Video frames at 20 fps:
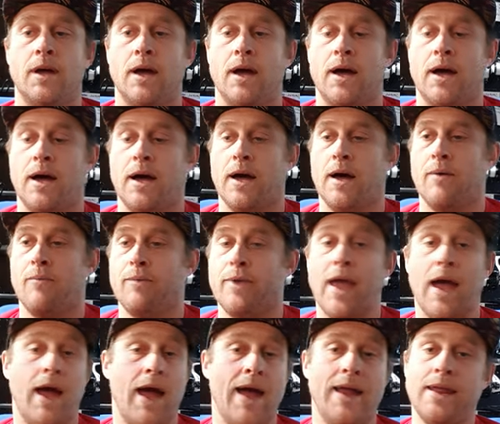
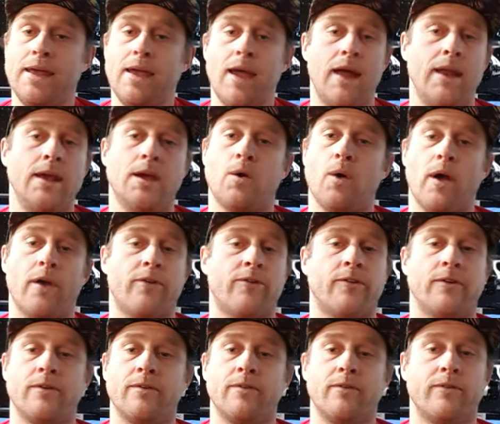Any
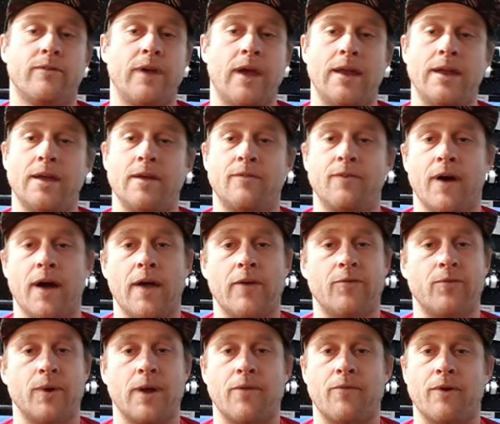questions, any
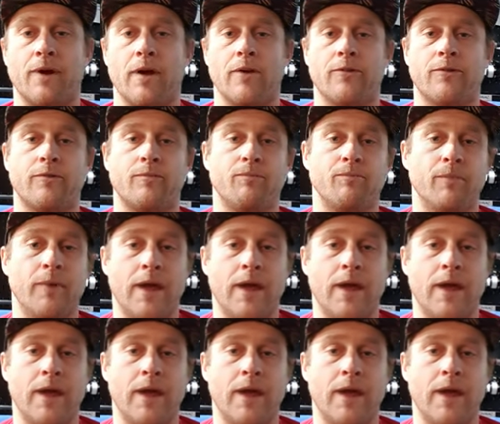advice, whatever else,